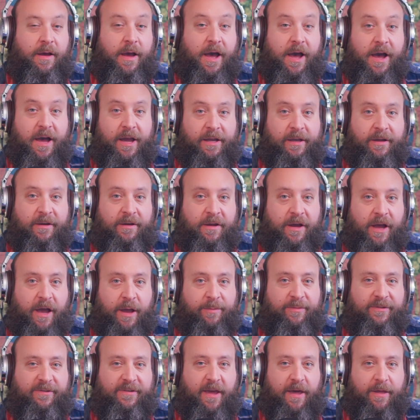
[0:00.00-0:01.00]
Hi,
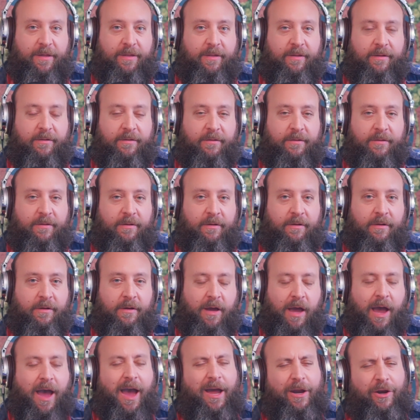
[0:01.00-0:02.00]
I'm Seth.
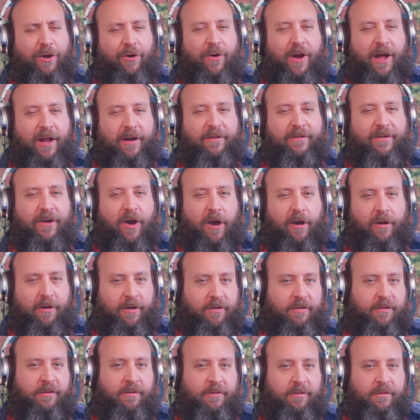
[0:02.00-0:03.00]
I know how to
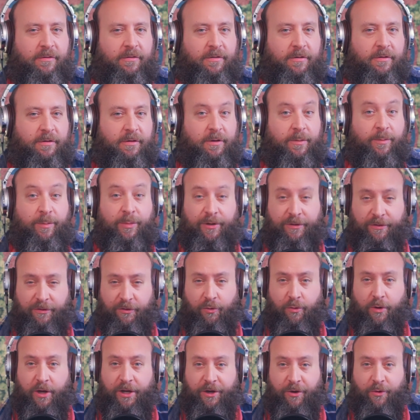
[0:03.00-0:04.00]
talk, but
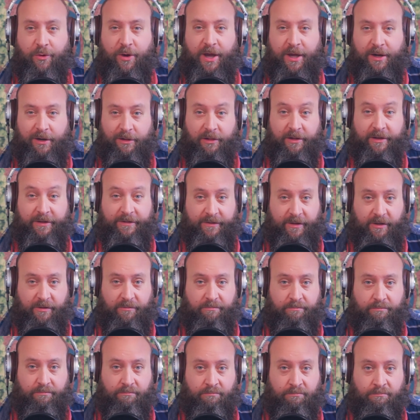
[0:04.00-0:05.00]
do I know how to
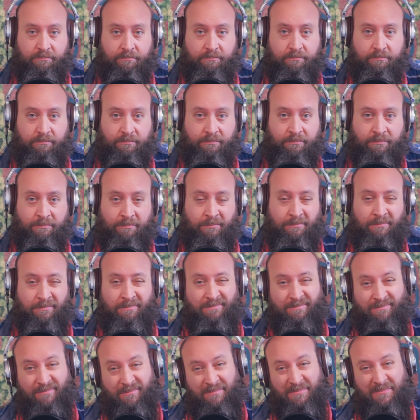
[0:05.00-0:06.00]
listen?
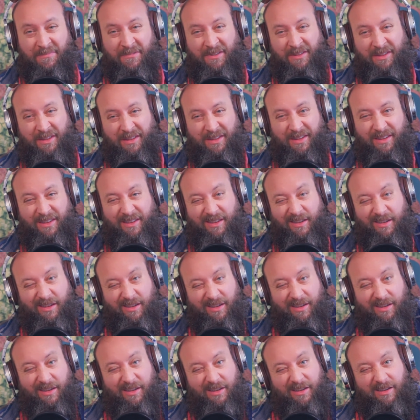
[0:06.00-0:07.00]

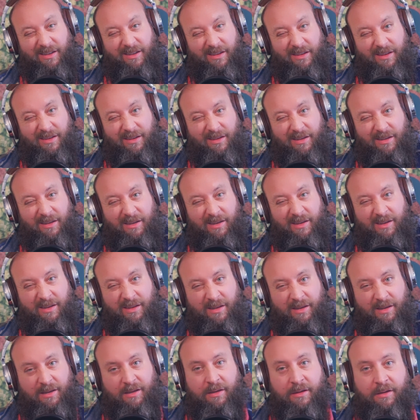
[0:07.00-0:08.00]
Eh.
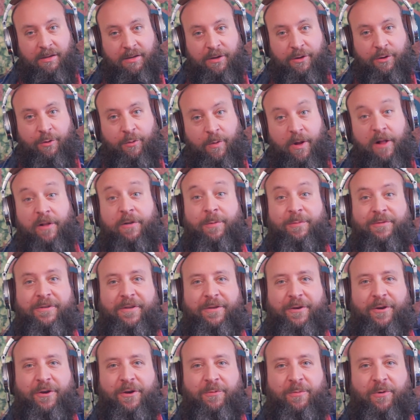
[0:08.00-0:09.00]
Welcome
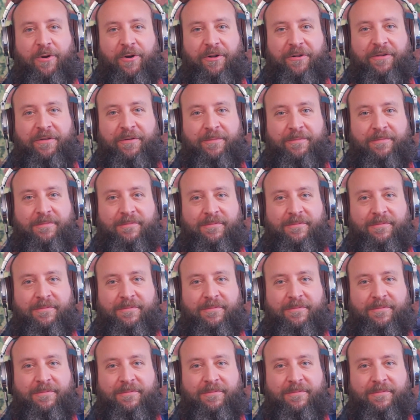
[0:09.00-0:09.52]
to the good world.